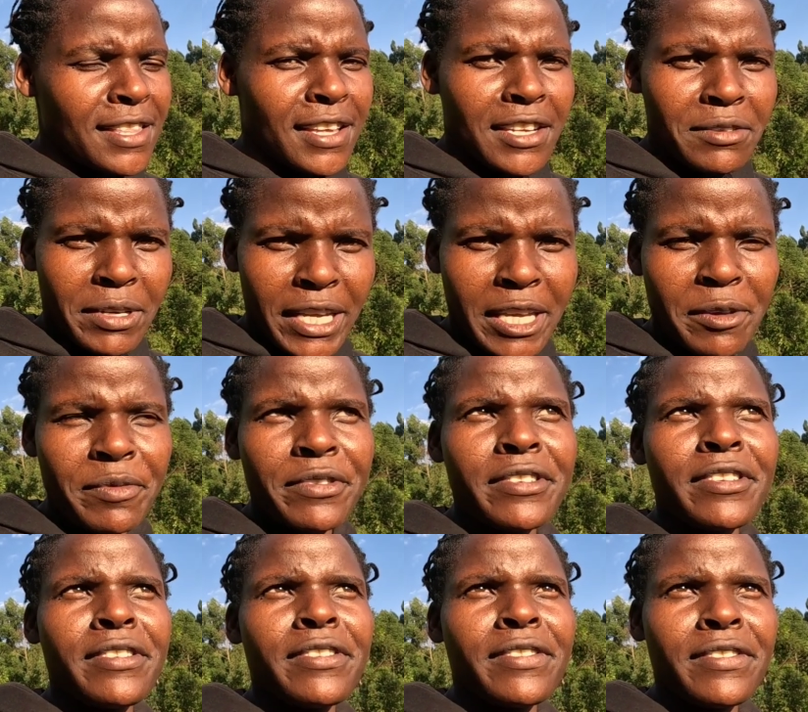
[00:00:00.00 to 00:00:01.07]
that's why I keep
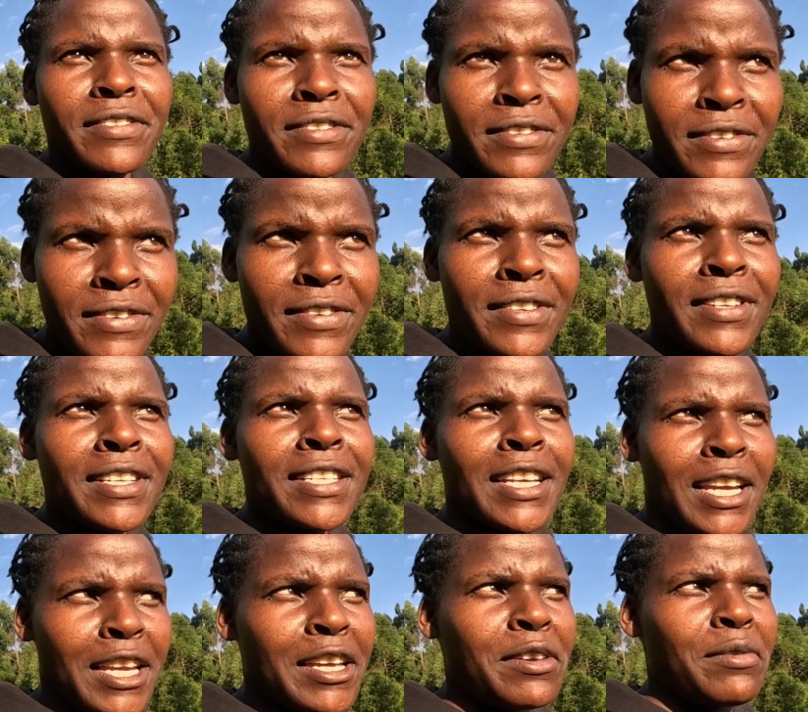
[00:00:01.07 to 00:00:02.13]

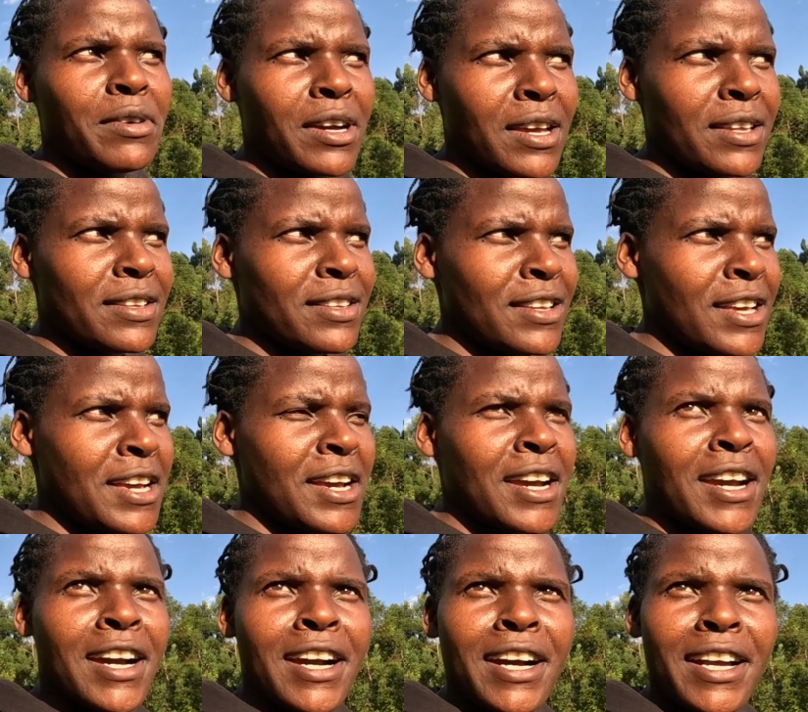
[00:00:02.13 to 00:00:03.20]
telling you guys
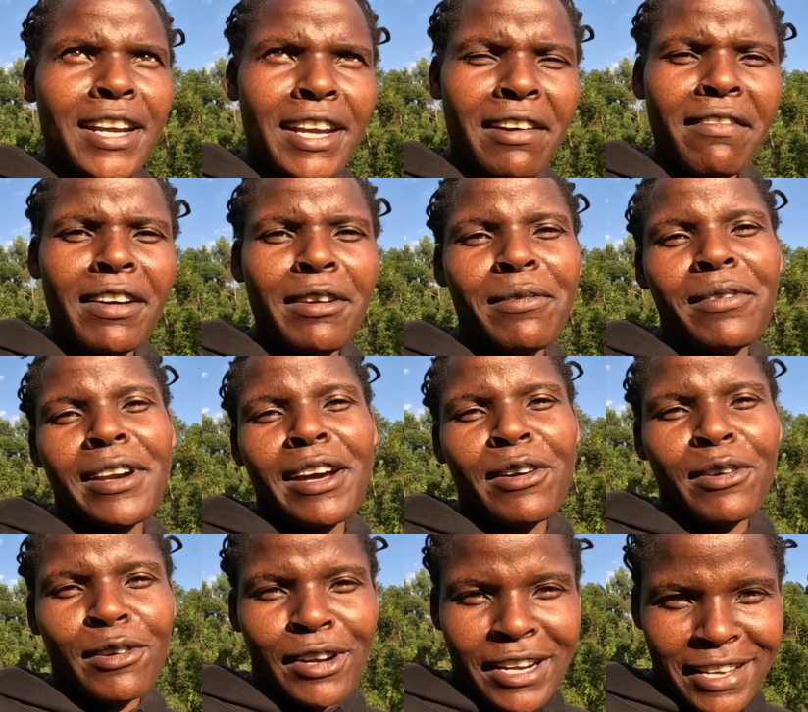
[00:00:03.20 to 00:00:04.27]
never look
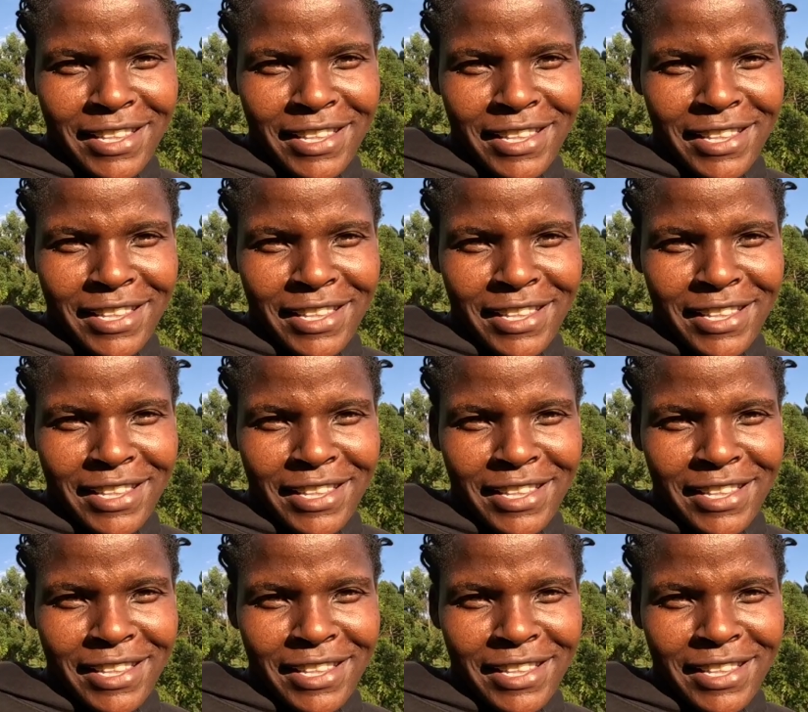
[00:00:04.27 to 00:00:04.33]
down on